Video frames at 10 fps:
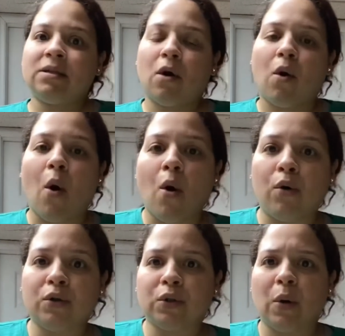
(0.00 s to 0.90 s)

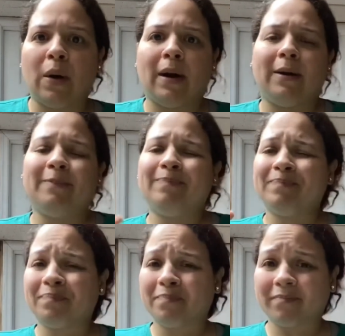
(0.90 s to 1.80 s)
cold or
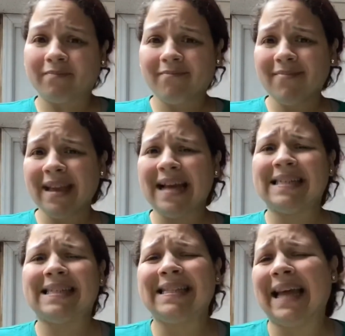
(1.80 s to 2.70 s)
a
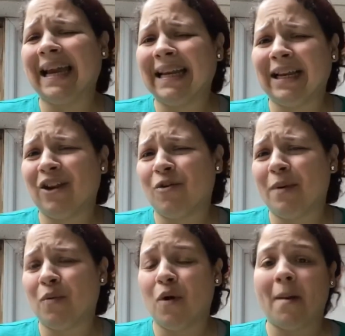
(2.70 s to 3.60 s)
slightly little bit
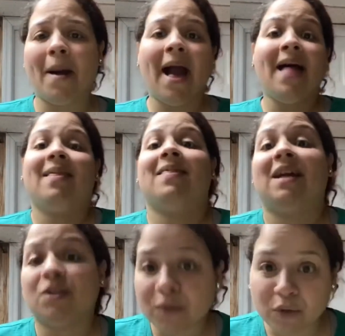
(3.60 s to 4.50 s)
warm, then
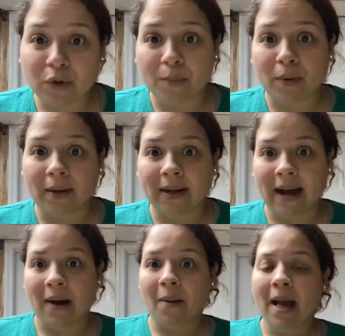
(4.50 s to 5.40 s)
that's when you could pull it
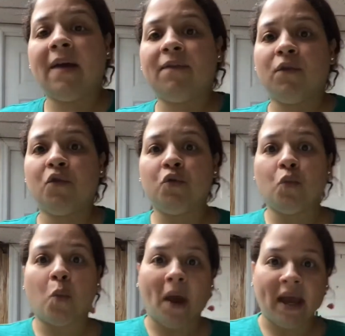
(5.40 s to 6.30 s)
out. You
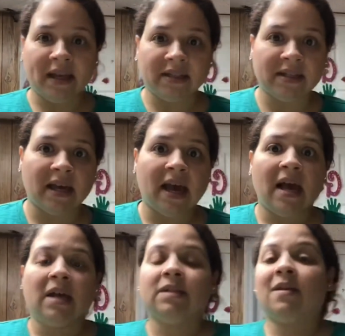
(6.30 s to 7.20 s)
wait
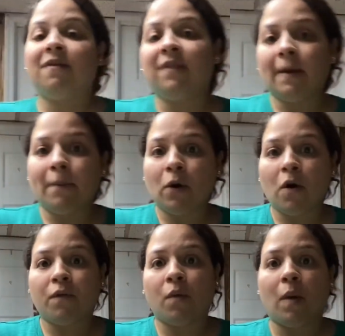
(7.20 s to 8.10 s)
to flip it
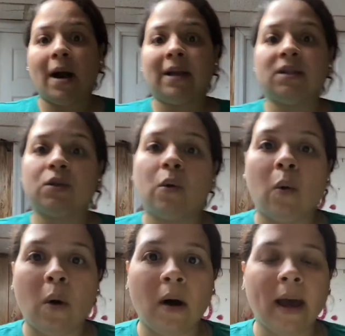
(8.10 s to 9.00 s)
over while it's
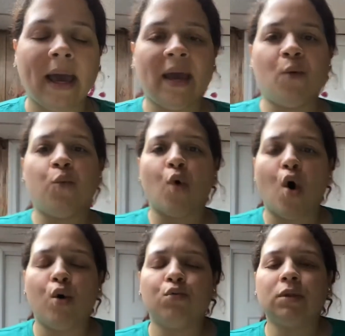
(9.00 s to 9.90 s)
cool, it
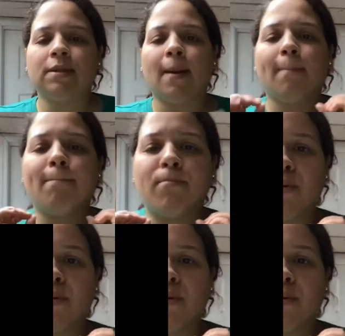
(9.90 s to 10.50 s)
won't break.